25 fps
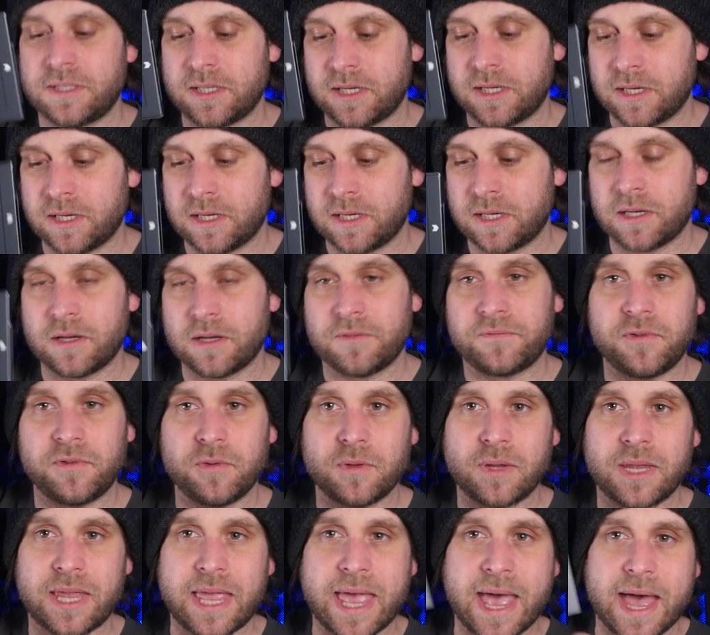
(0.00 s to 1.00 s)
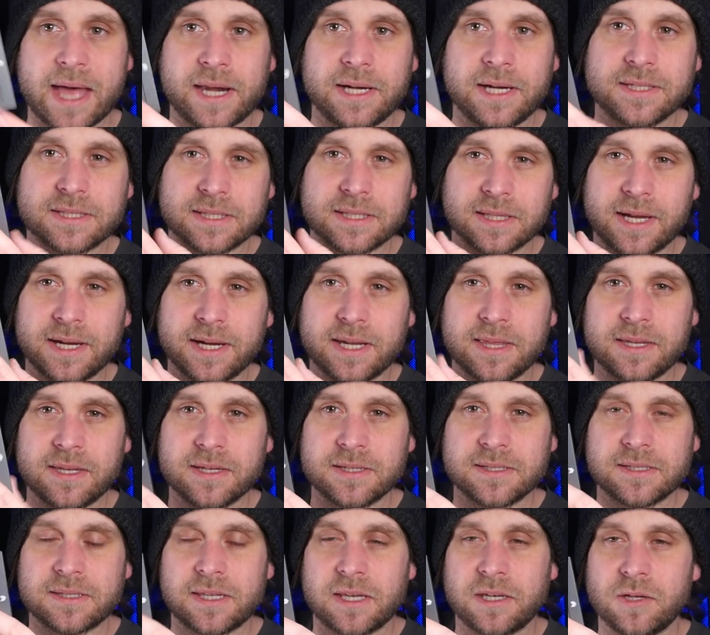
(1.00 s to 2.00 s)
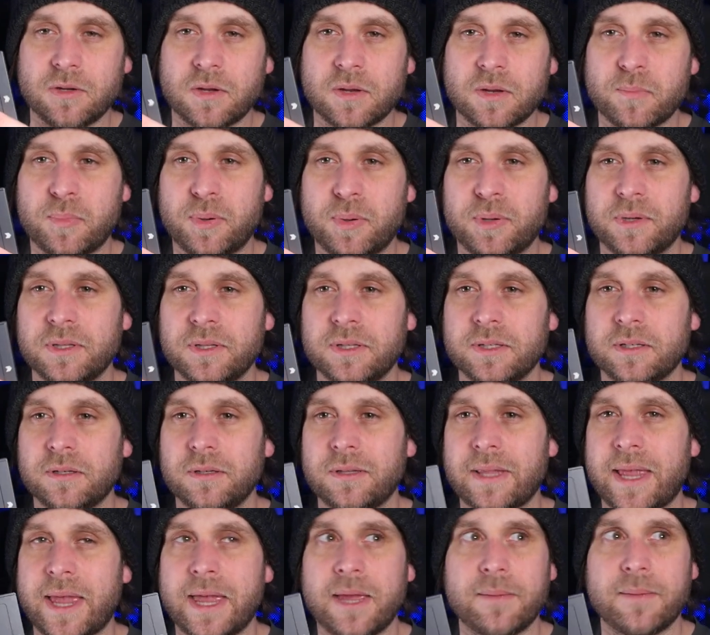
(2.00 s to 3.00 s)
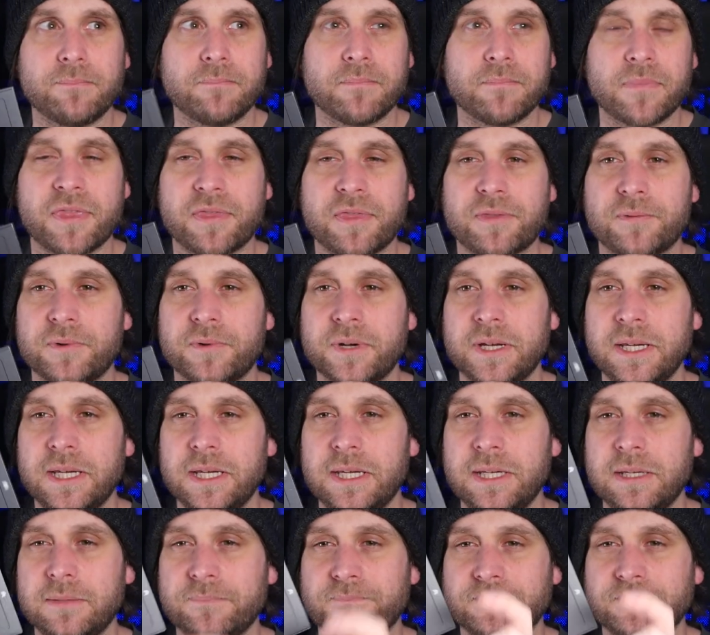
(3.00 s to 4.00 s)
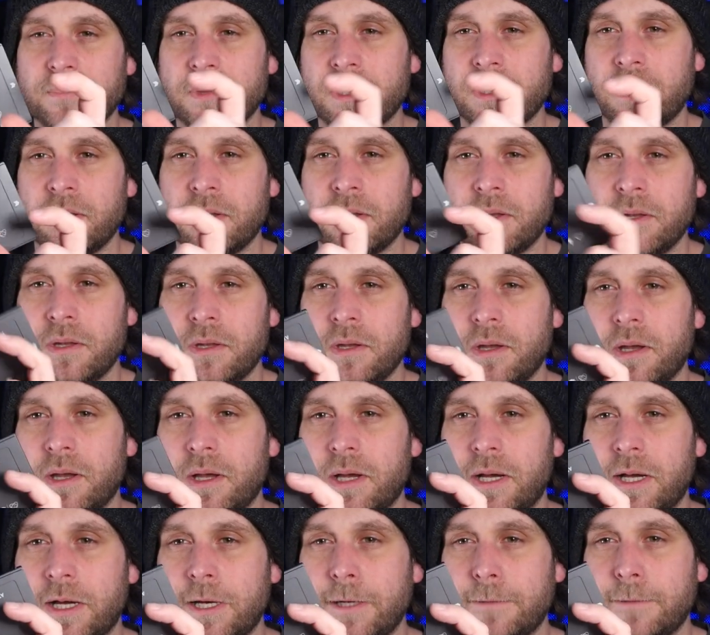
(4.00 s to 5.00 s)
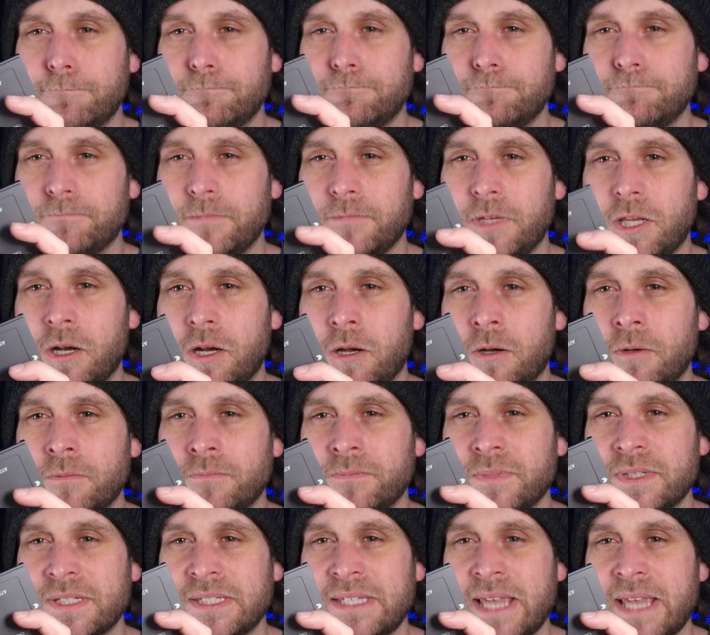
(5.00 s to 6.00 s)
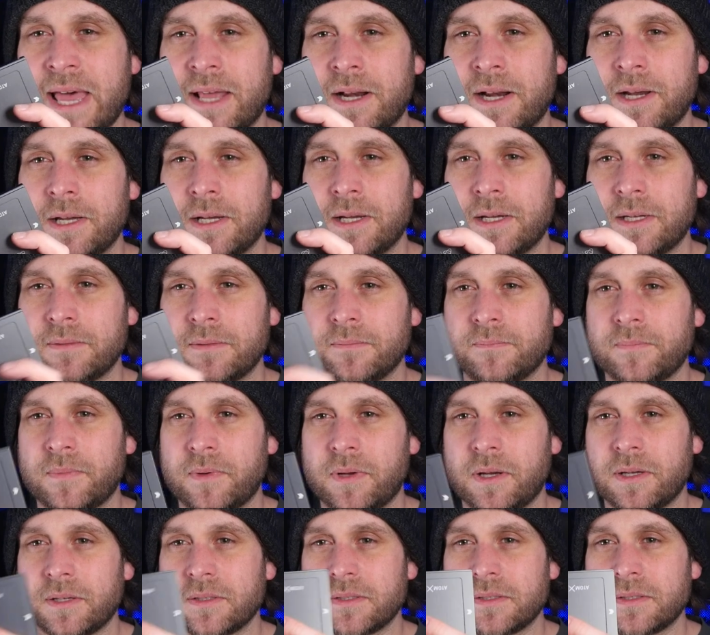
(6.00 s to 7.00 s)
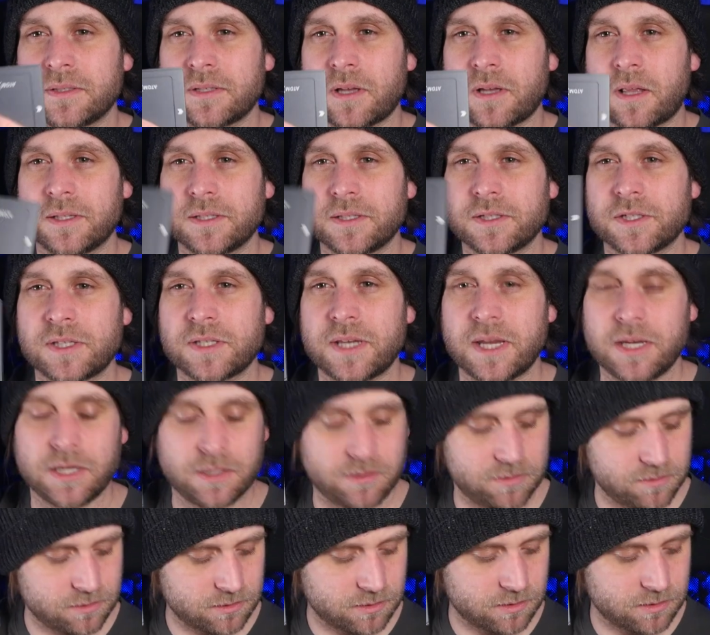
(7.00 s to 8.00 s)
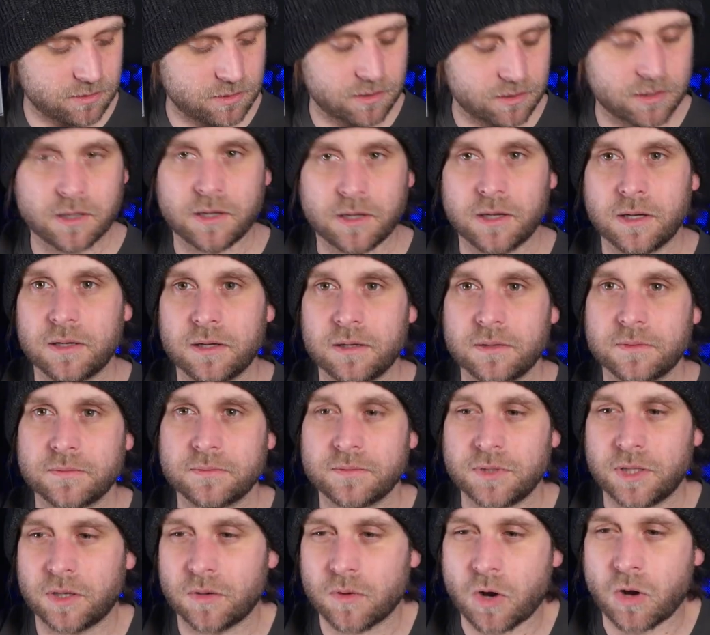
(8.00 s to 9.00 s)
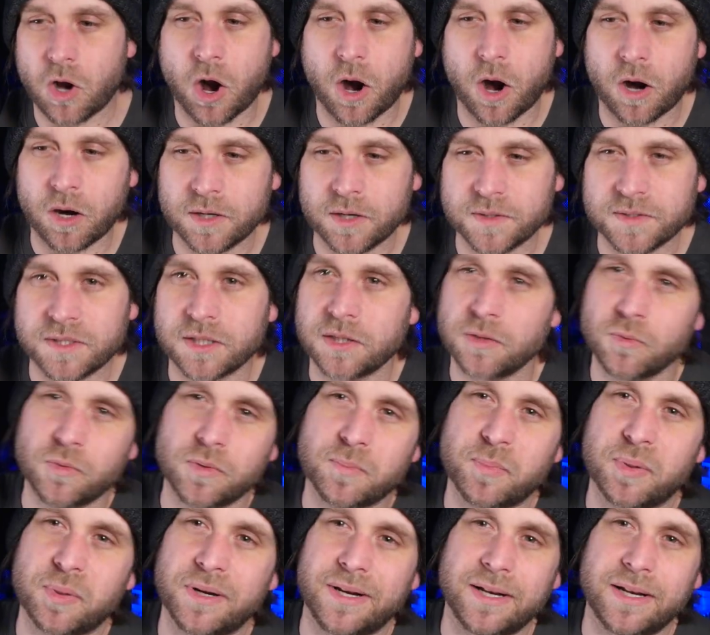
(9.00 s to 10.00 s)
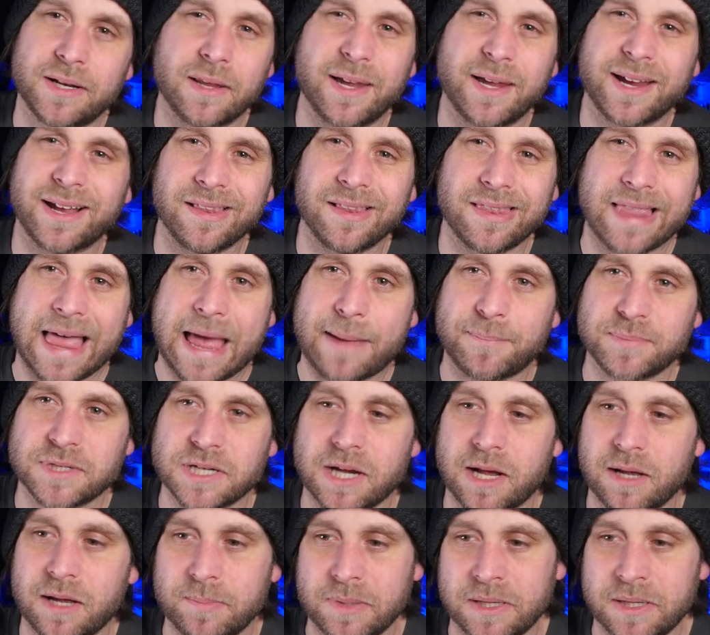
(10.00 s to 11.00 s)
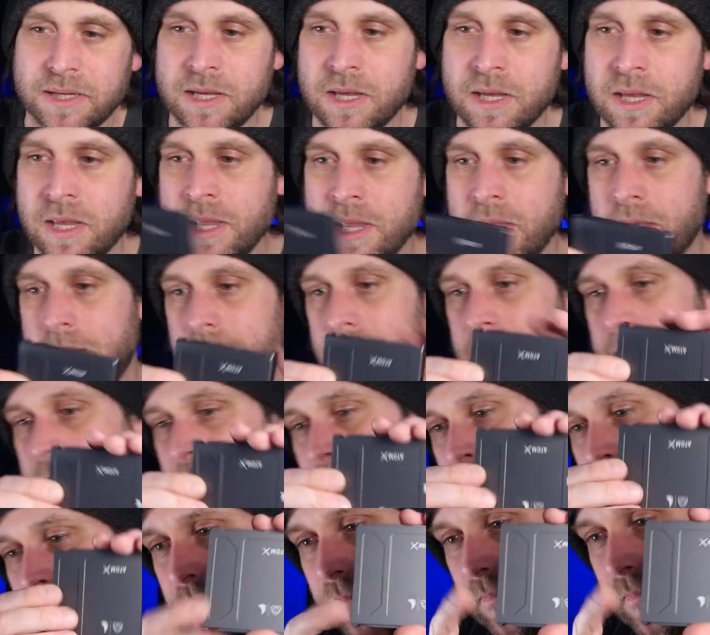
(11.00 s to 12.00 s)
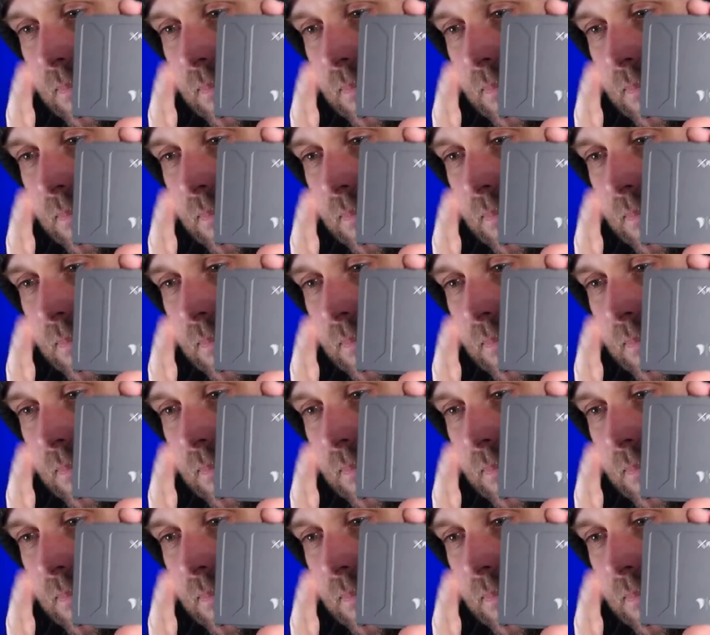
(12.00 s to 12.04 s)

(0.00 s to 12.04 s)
uh, a few caddies like this that you can put little M3, um, you know, SATA solid state, uh, you know, cards that you would put in like a laptop. Um,